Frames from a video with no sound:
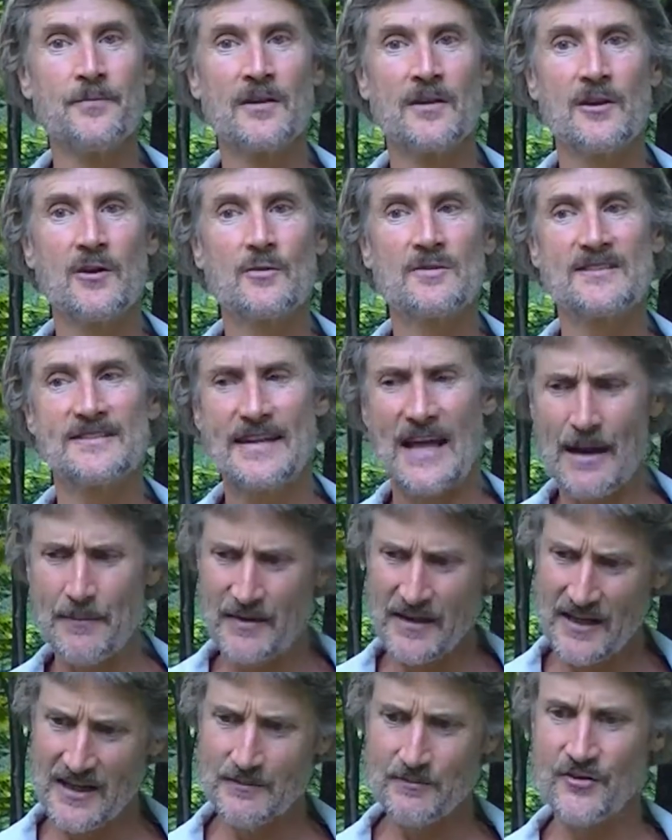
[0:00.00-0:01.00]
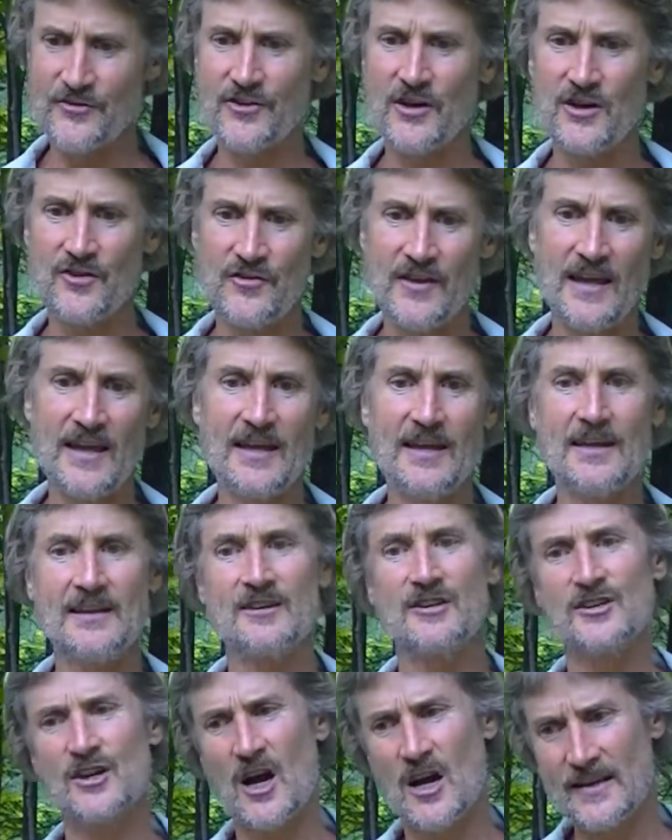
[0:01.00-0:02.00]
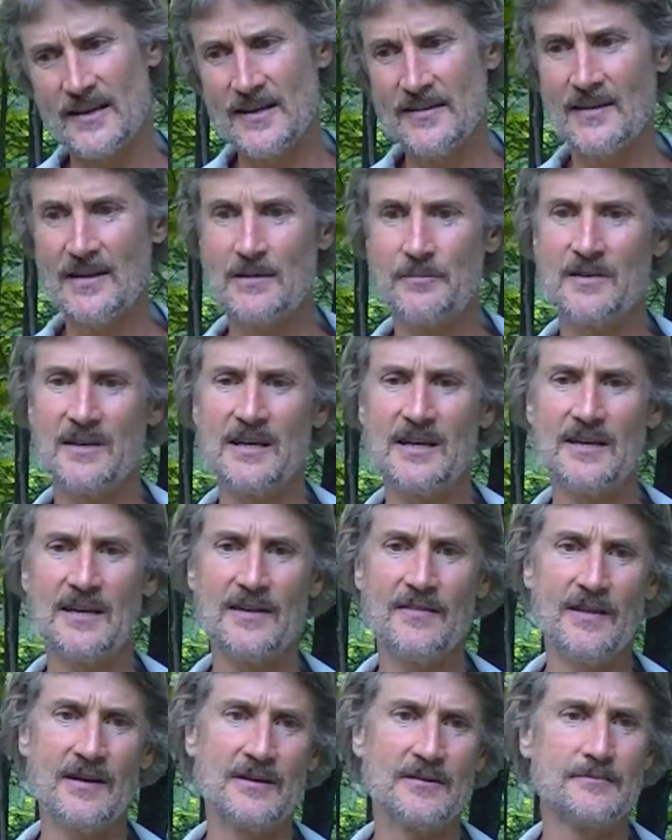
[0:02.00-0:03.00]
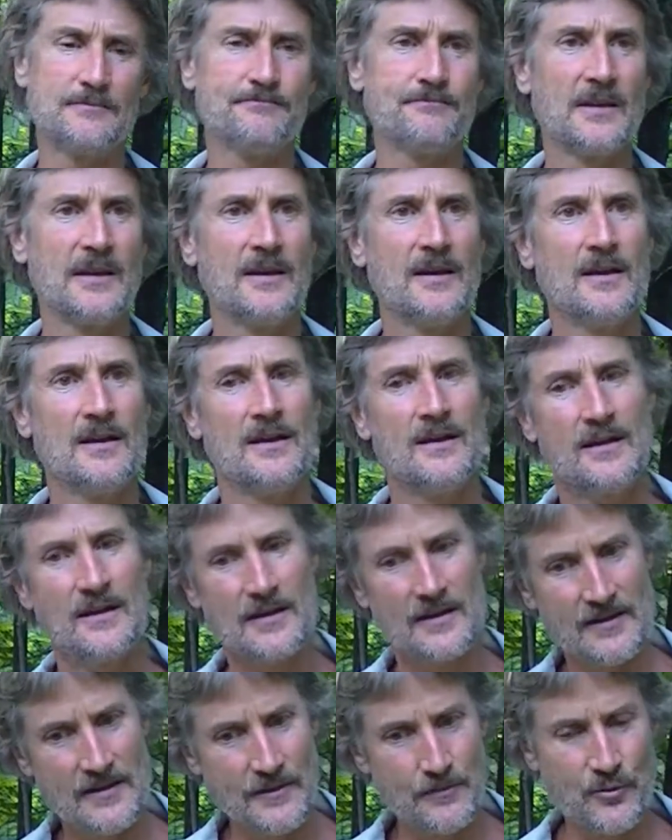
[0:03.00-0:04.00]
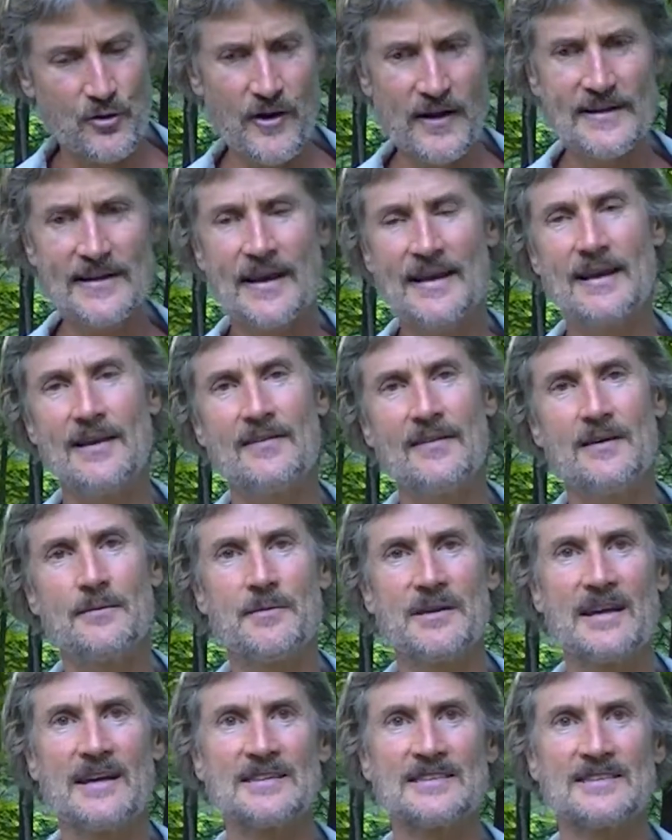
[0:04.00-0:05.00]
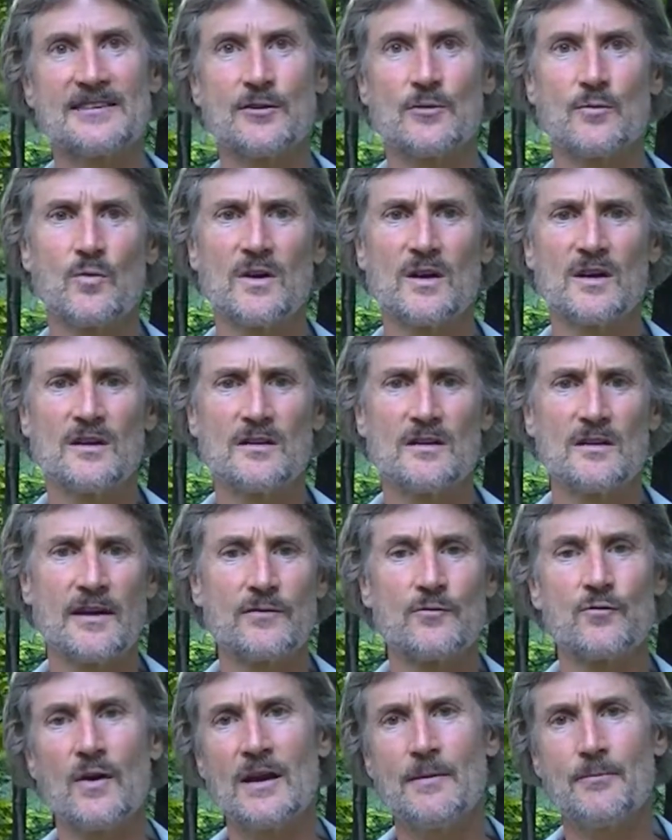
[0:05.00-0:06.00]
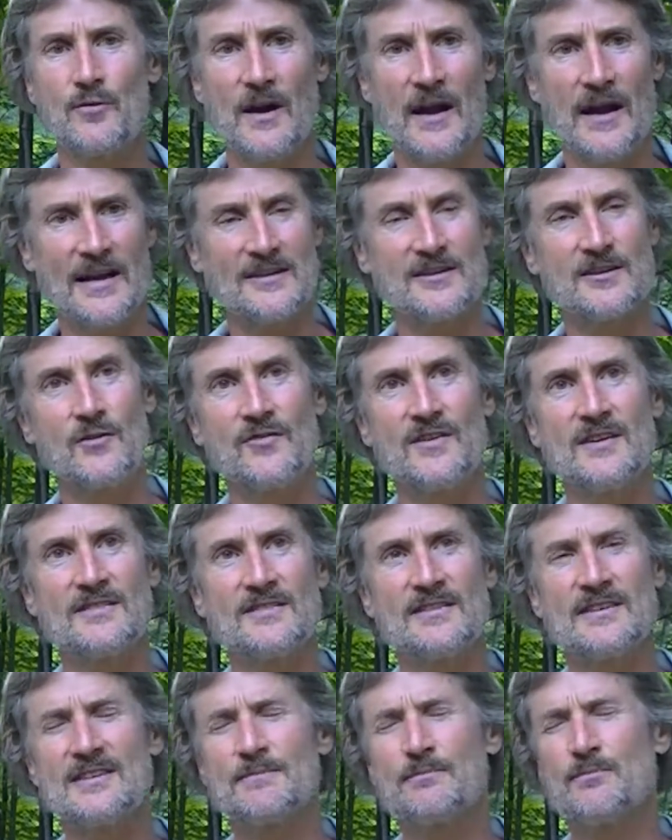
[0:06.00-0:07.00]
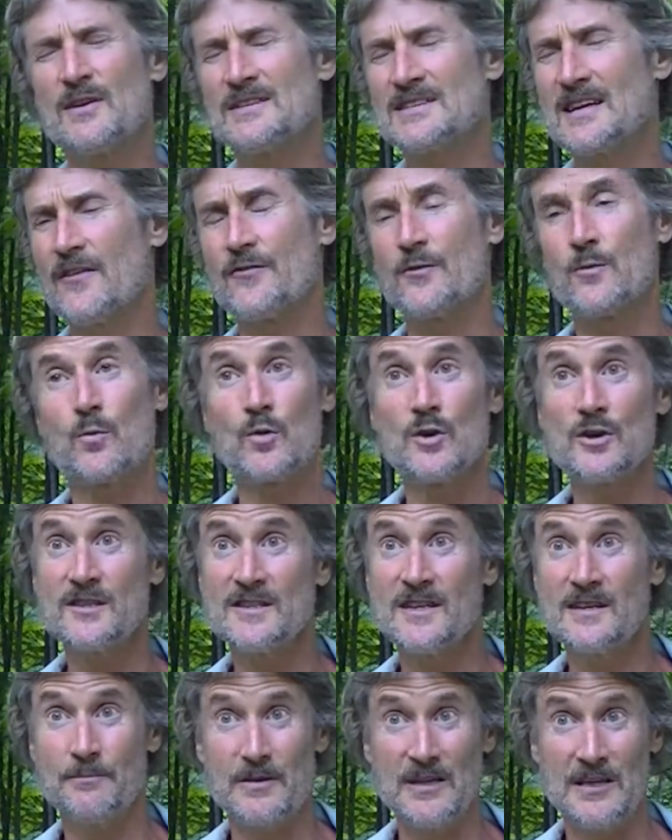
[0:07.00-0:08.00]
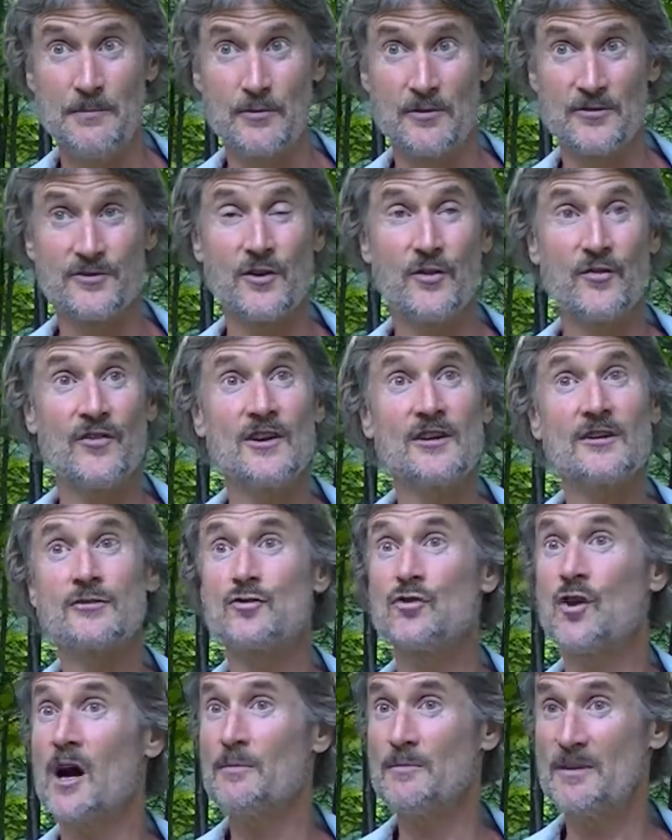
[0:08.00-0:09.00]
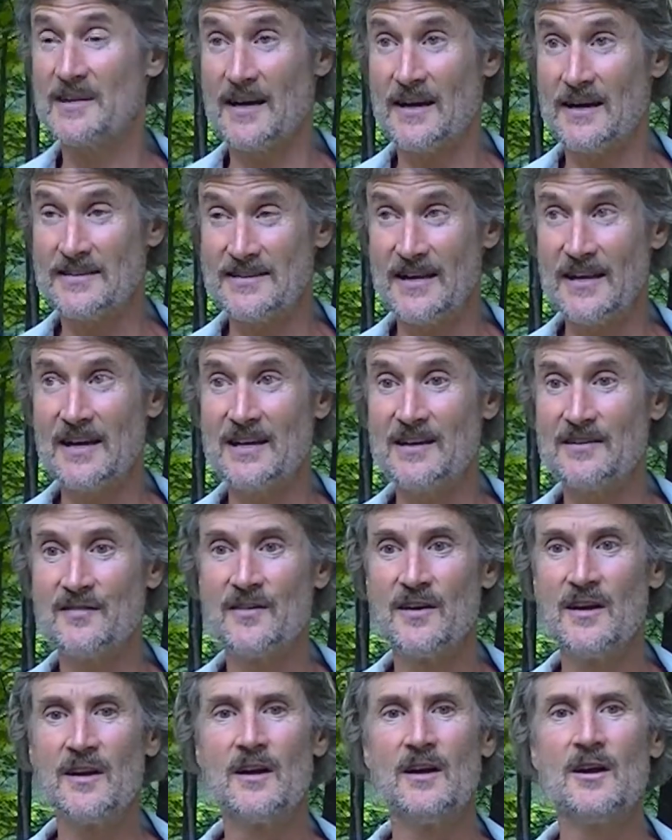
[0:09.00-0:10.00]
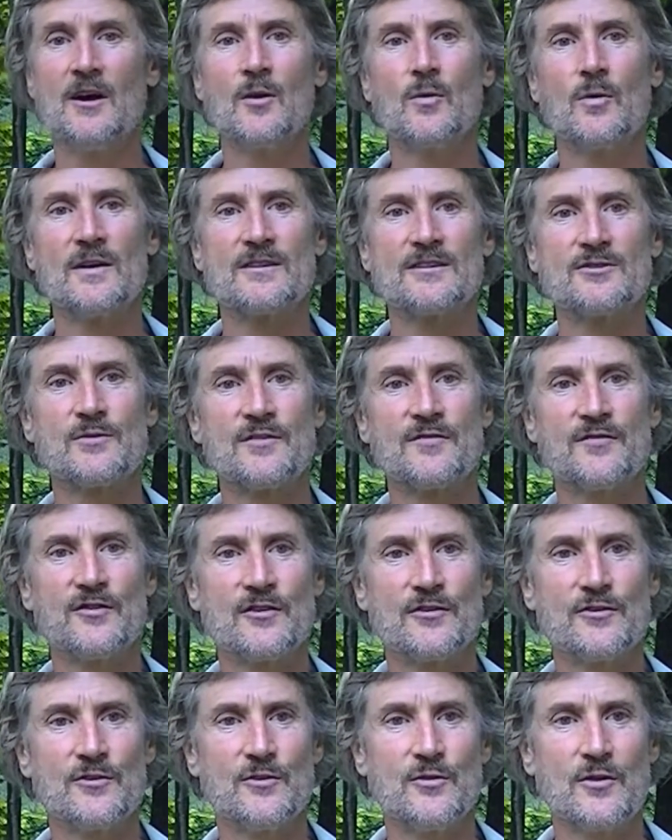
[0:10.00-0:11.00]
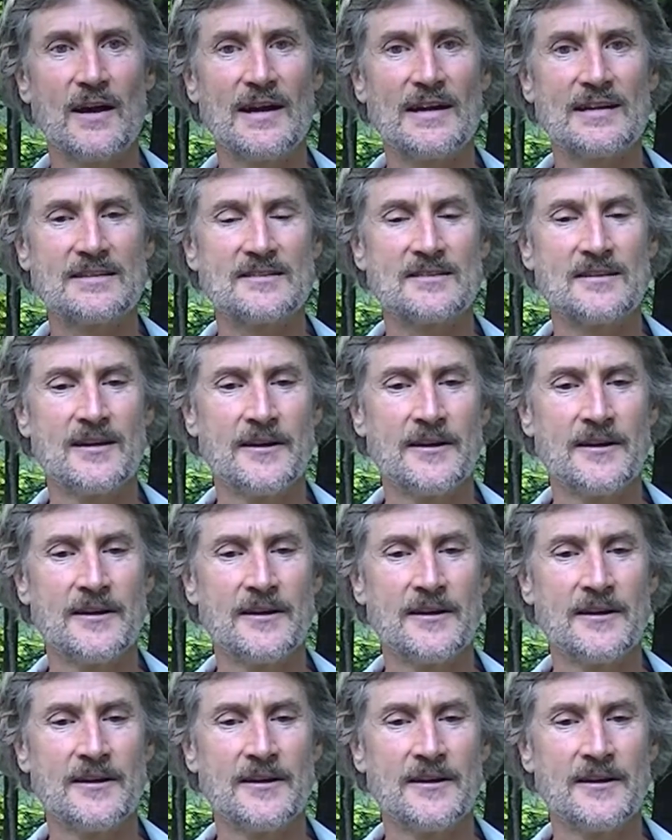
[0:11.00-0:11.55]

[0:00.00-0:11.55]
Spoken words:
stabbing animals all day, shocking them, kicking them, impregnating them against their will, and rape racks. This brings out the worst in people. So they're traumatized. They have what is referred to as